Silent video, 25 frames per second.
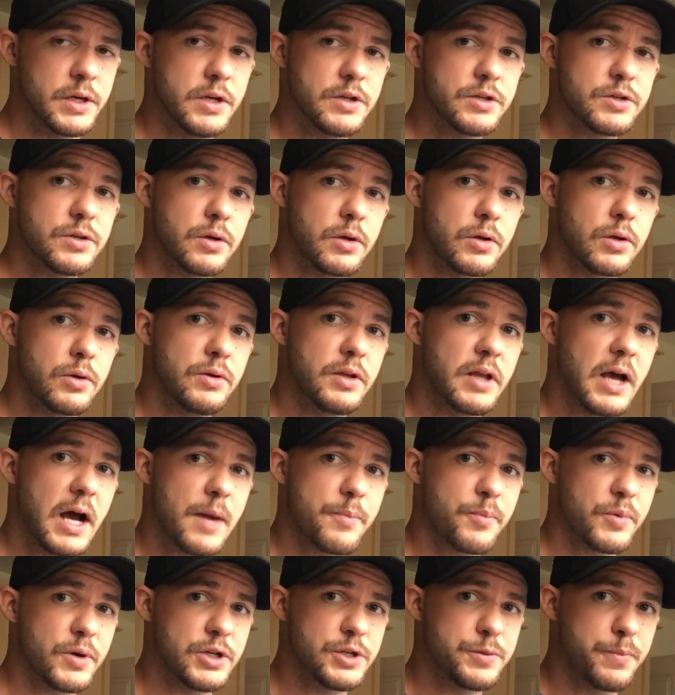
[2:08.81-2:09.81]
So you include
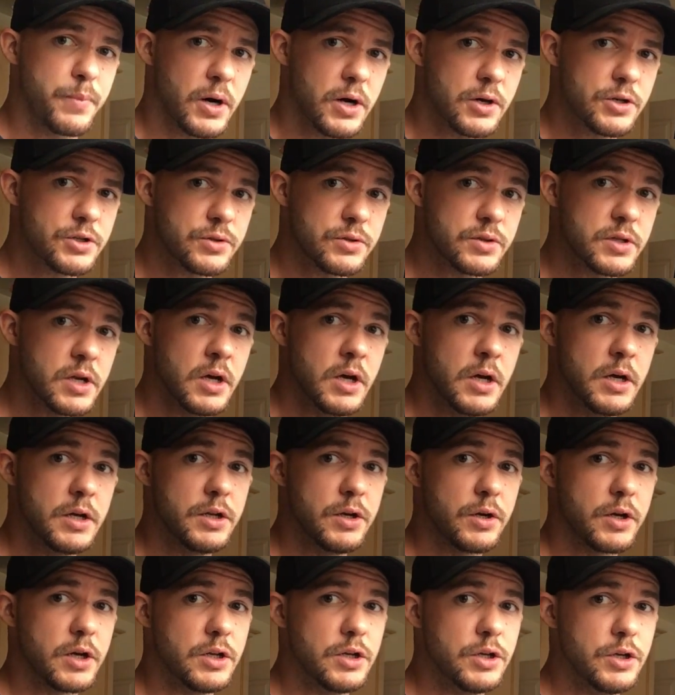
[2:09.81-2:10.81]
top range partials,
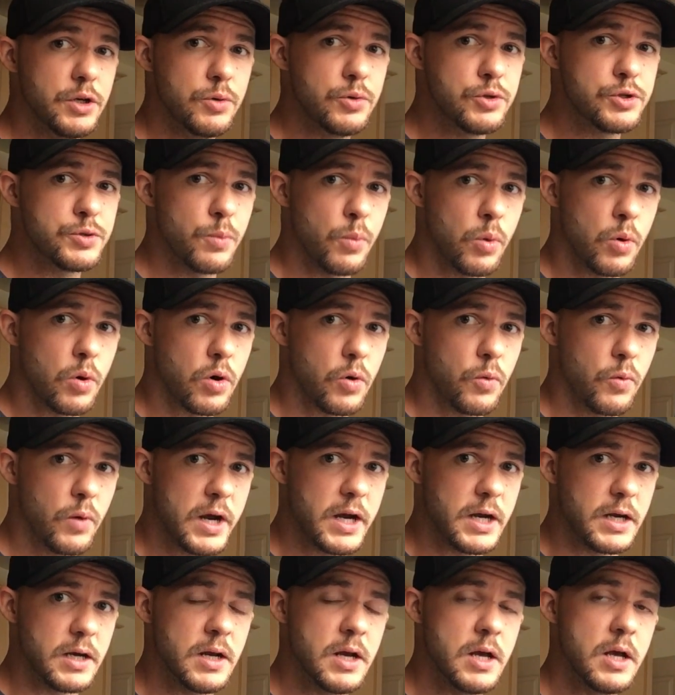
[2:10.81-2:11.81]
you can use more
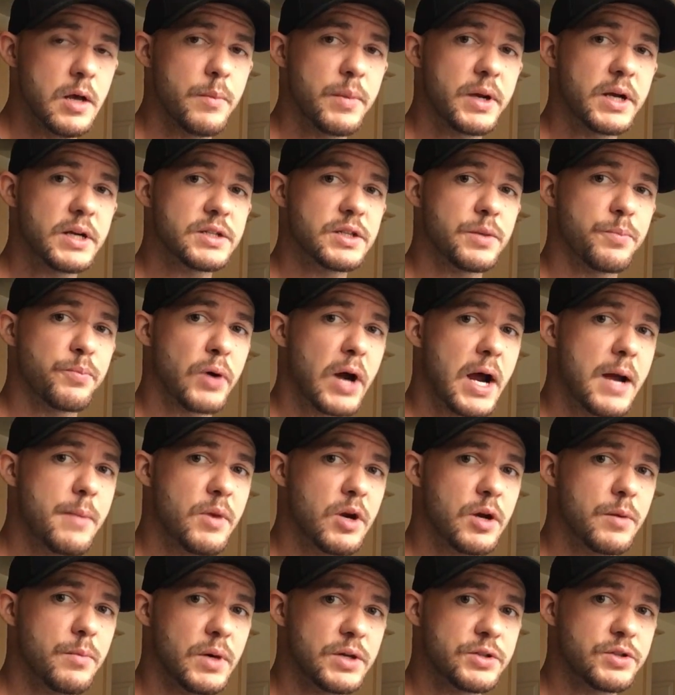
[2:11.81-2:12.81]
weight because the
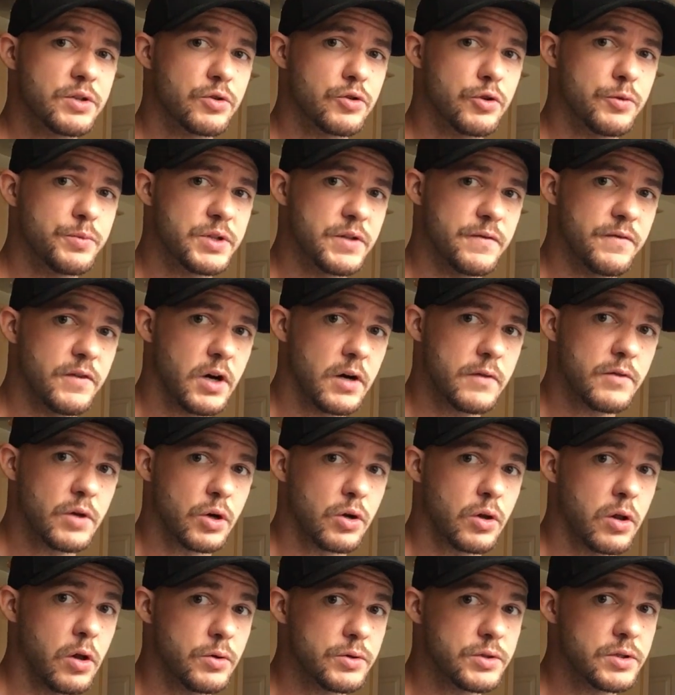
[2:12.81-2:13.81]
primary muscle groups involved are
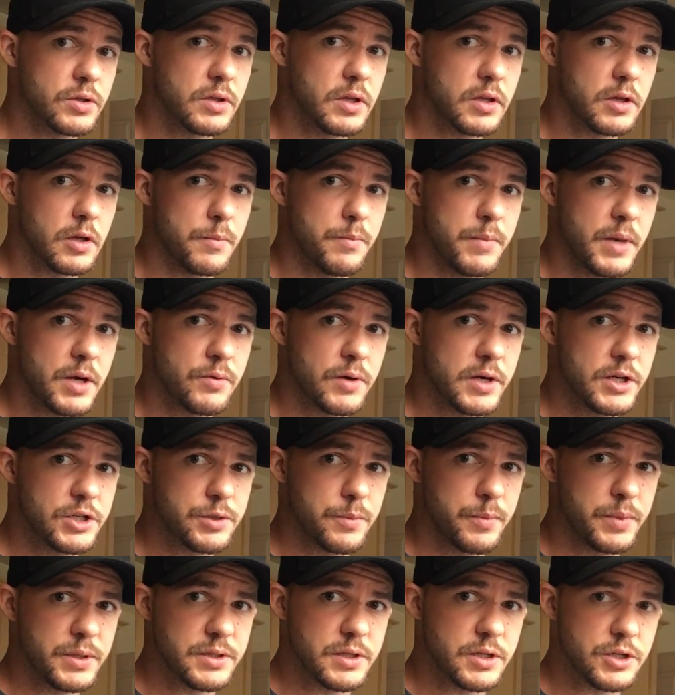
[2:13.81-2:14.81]
closer to their mid-range
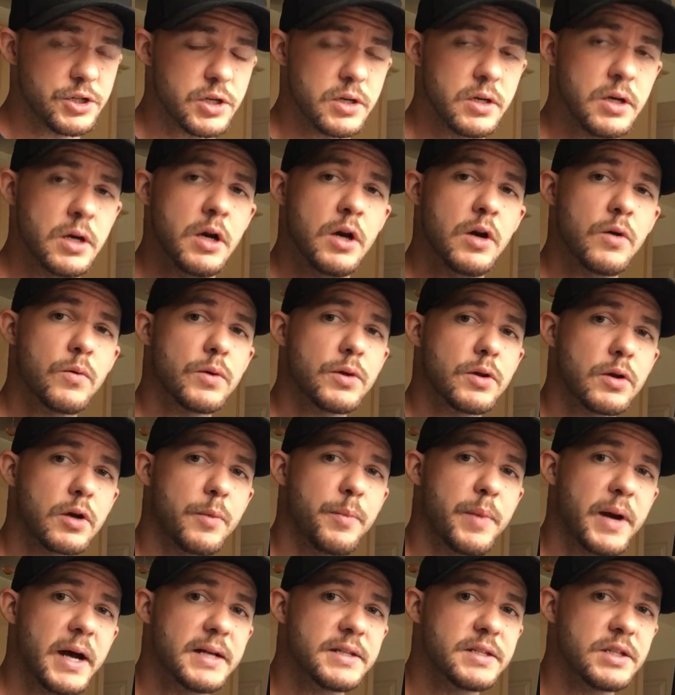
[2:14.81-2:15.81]
of position where their
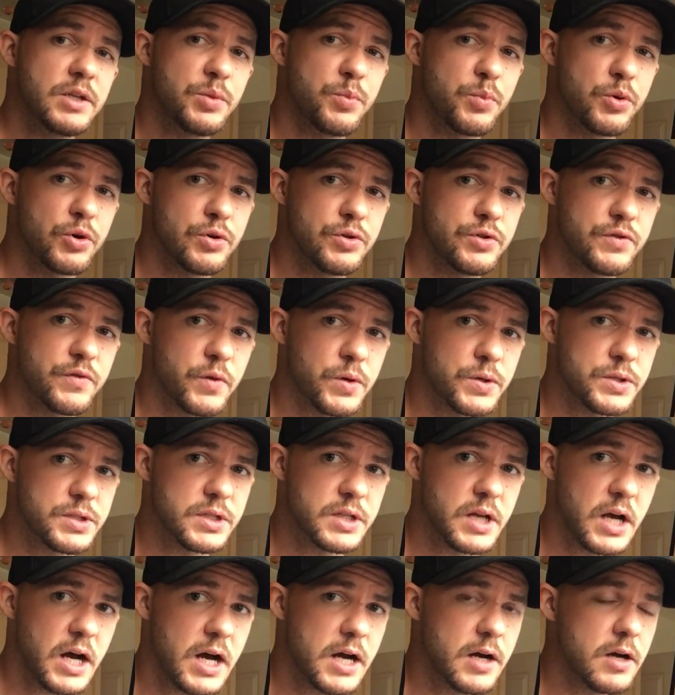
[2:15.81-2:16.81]
capacity to produce force
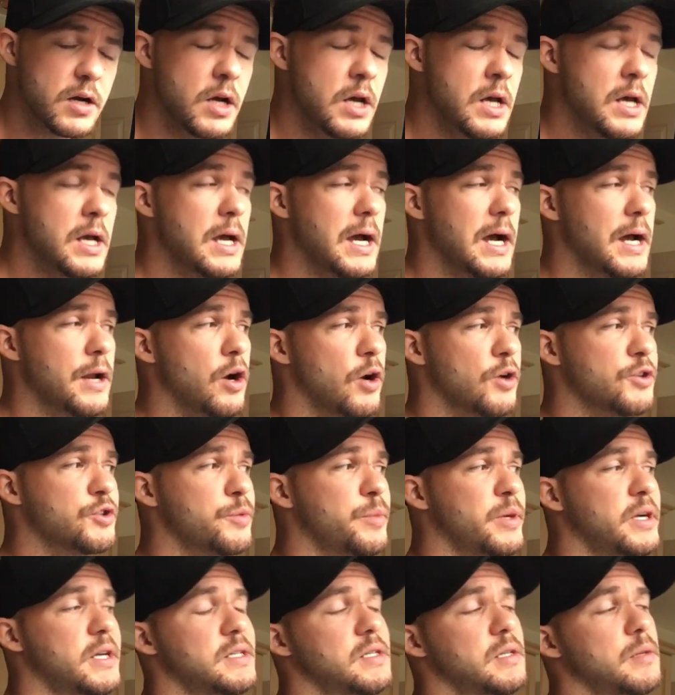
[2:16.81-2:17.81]
is higher, and also
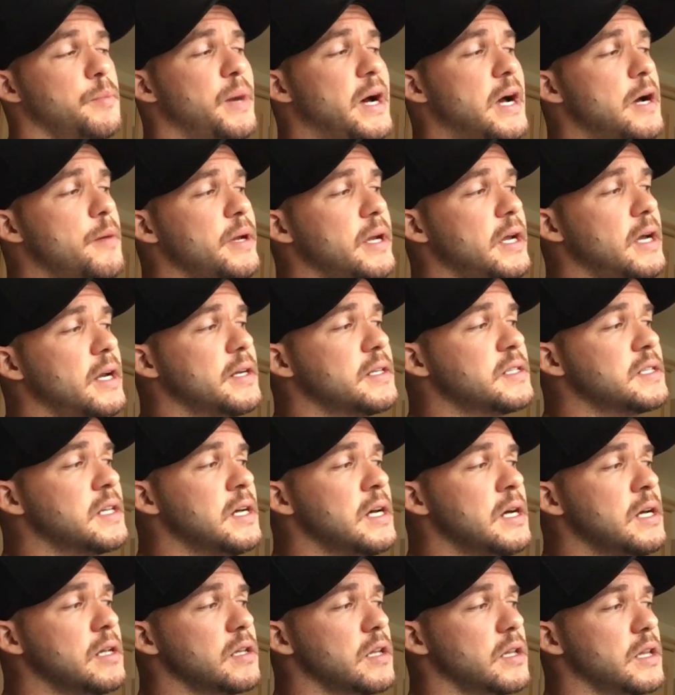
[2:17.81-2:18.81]
because of the biomechanics,
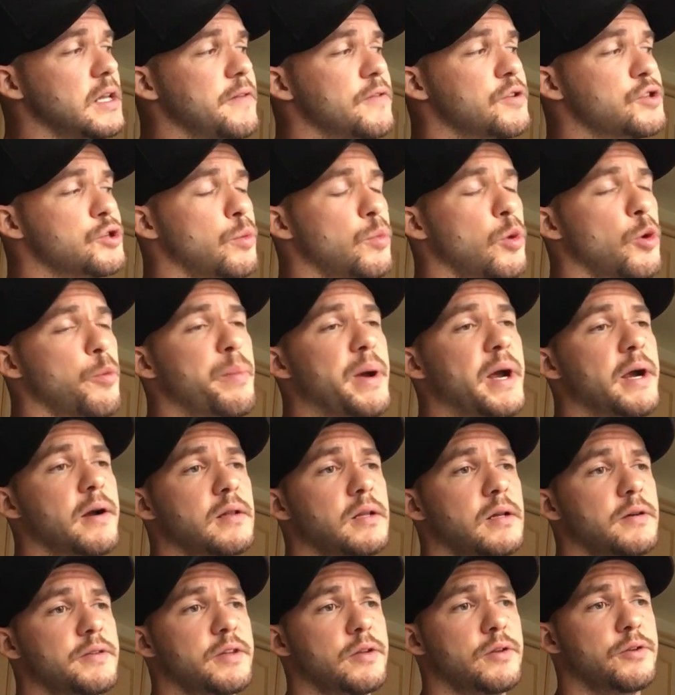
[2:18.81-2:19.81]
the levers are more
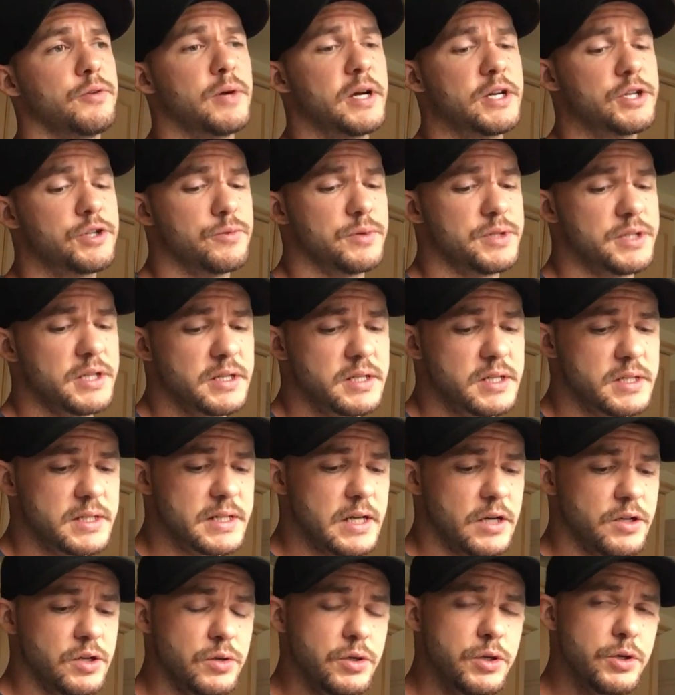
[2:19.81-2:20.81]
parallel to the direction of resistance.
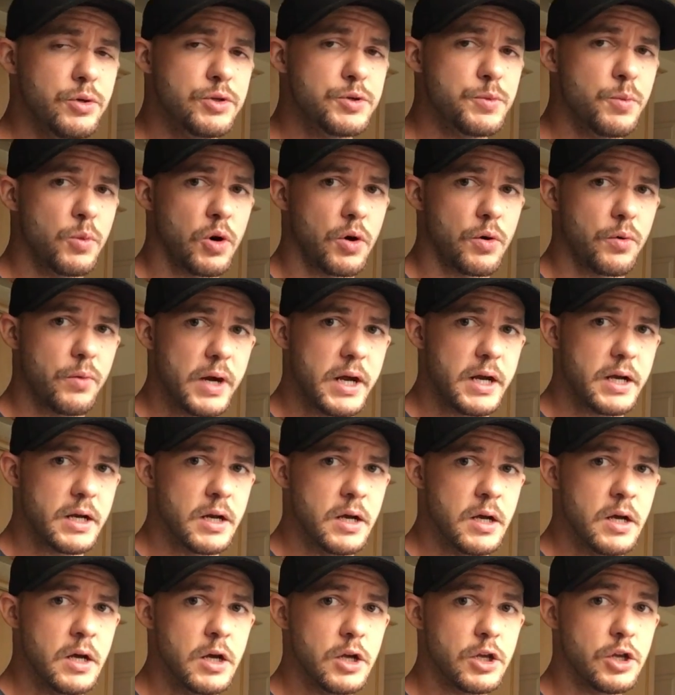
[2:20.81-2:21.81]
Now you use more weight,
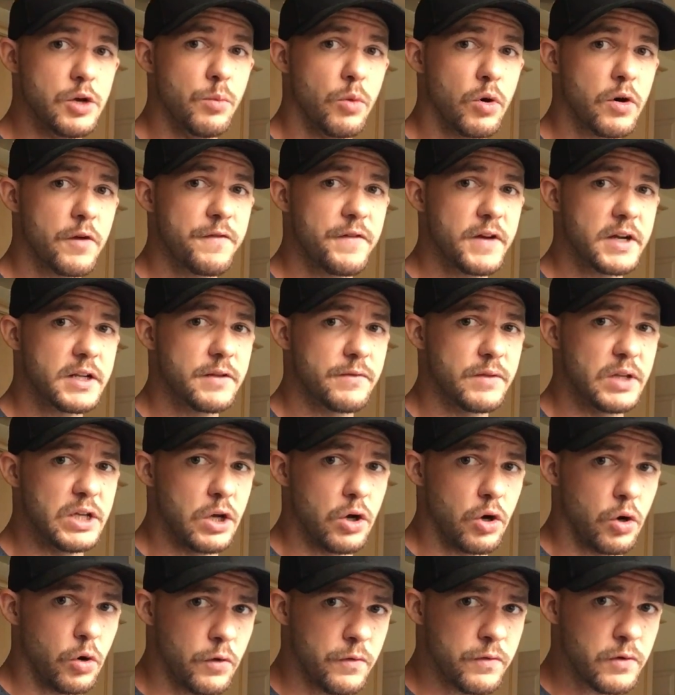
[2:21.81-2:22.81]
you more effectively
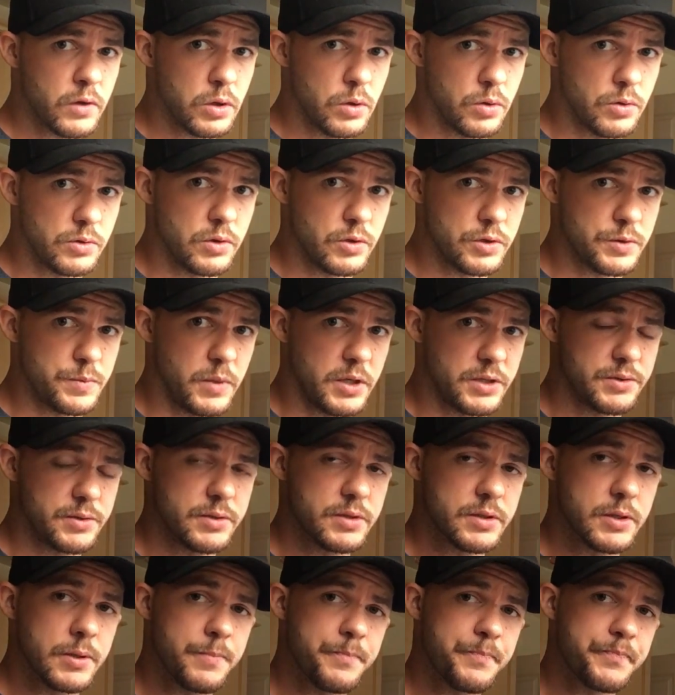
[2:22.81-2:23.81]
overload those
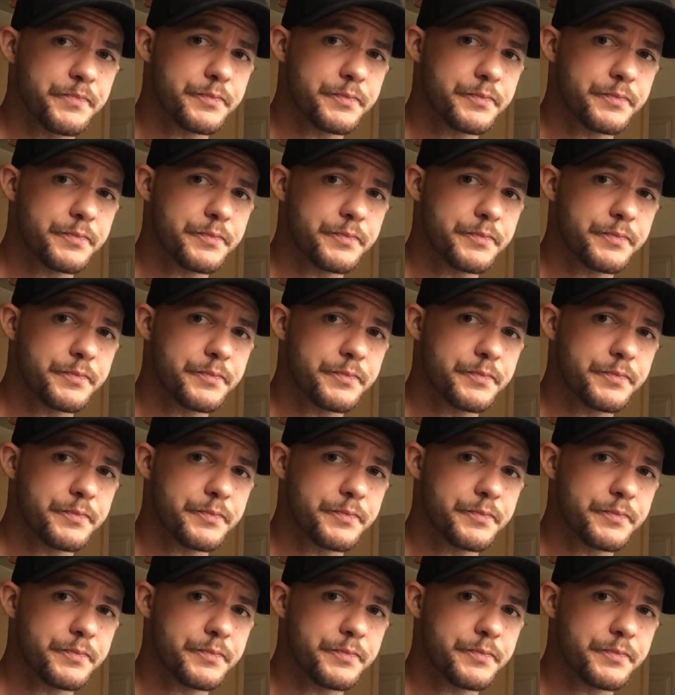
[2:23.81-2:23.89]
muscles,